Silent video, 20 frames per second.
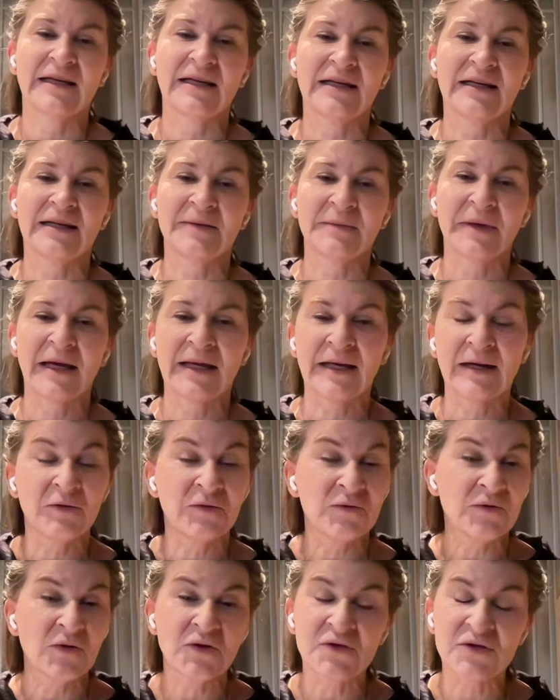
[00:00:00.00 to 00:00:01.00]
Um, and
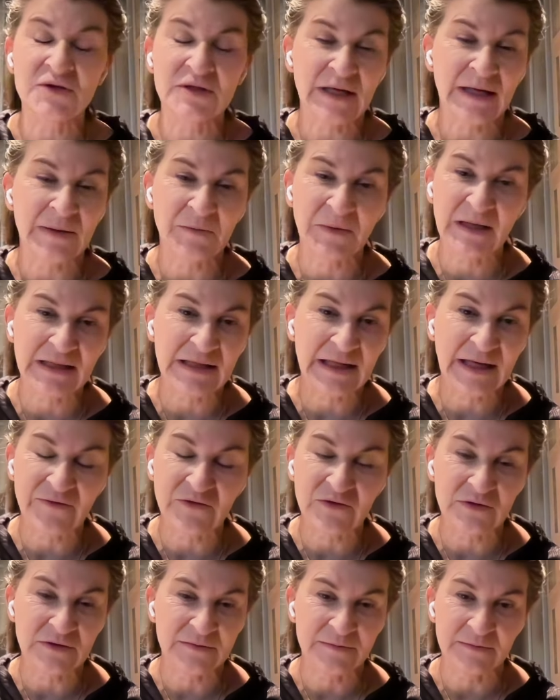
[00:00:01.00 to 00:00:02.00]
who knows at what
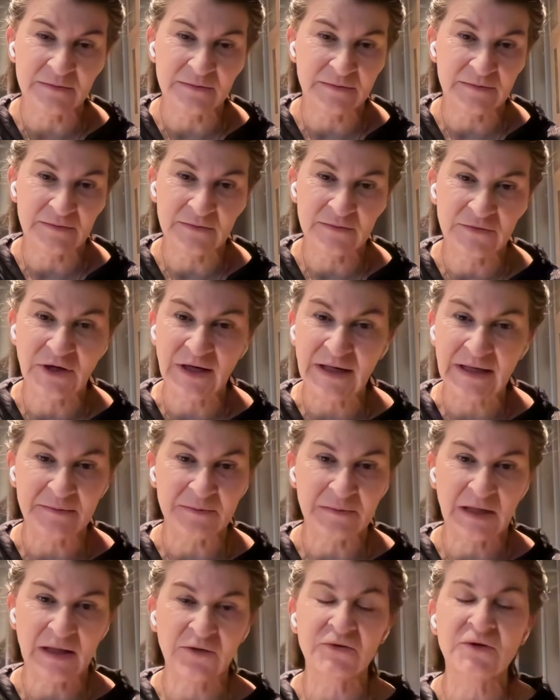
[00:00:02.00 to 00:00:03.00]
level,
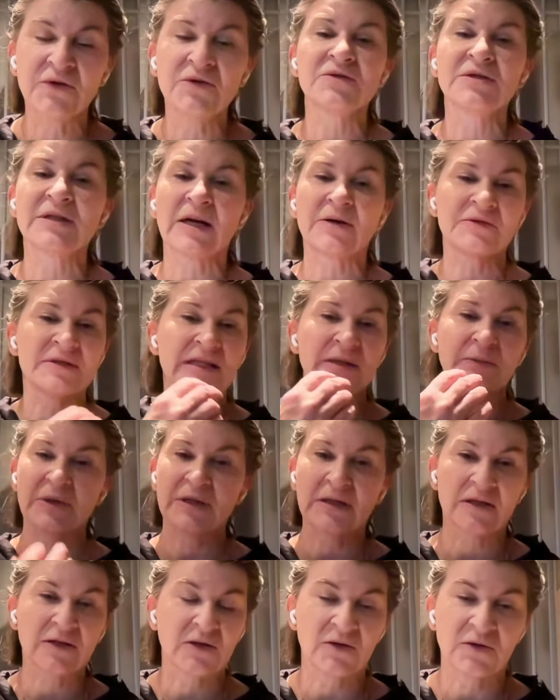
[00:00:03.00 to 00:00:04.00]
right? Who knows how
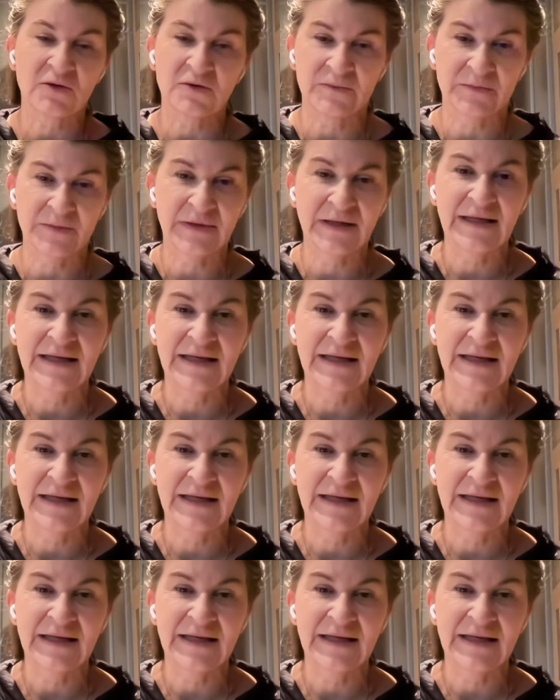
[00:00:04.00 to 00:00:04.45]
deep it'll go.